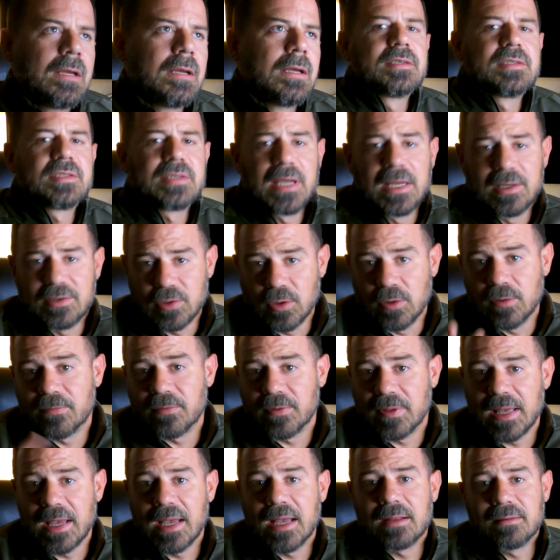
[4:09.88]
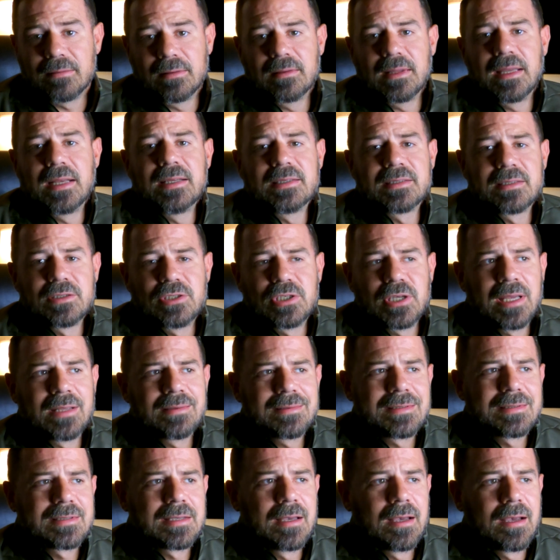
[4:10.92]
Stay tuned for that, ladies and
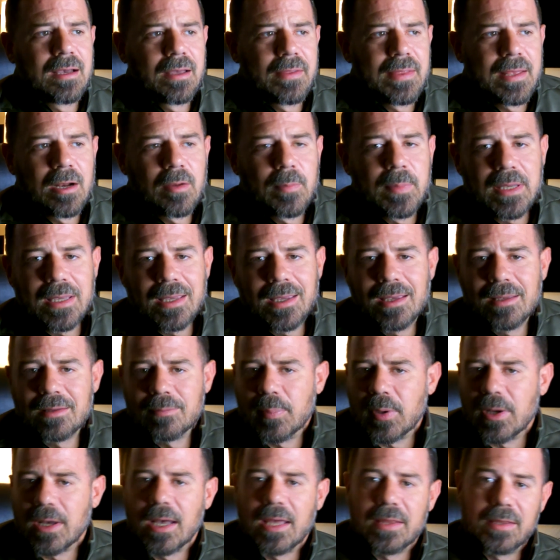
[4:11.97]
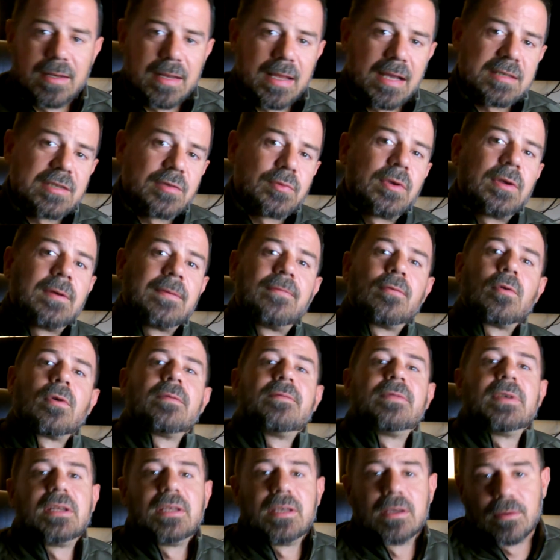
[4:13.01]
gents. That'll be in probably the next 3 or 4
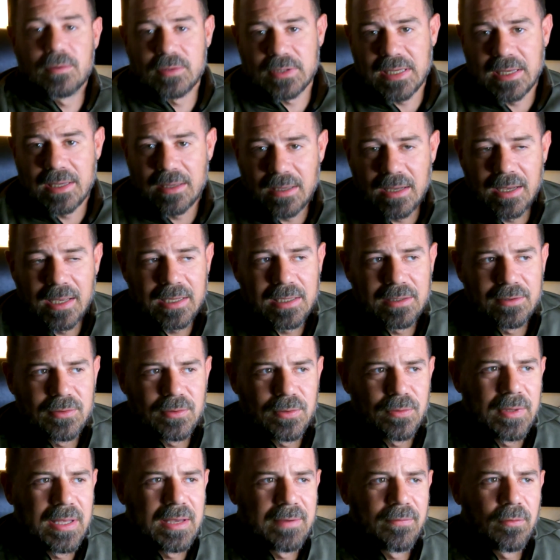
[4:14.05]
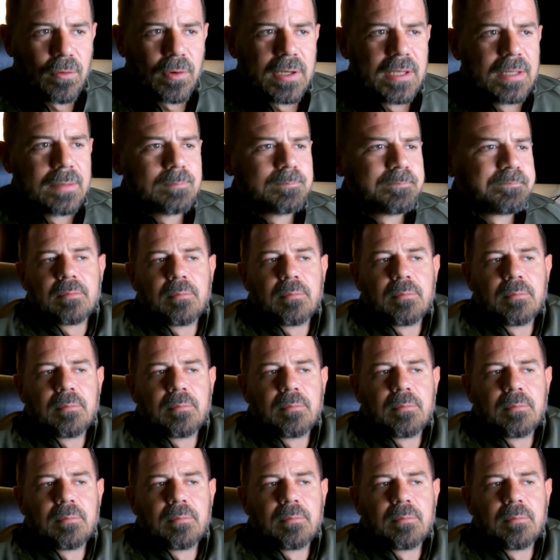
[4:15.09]
videos I can do that for you.